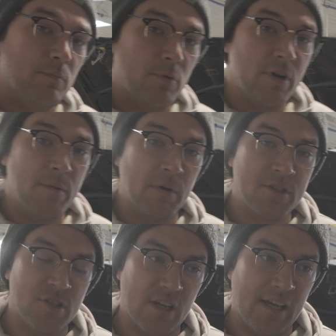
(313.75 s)
pretty
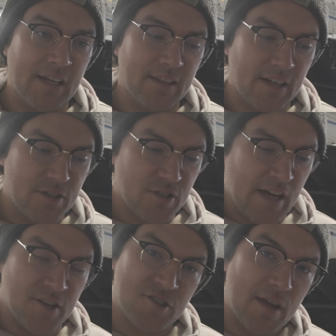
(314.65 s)
much it. Then I just
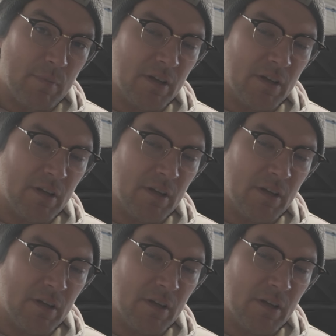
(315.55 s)
kind of shape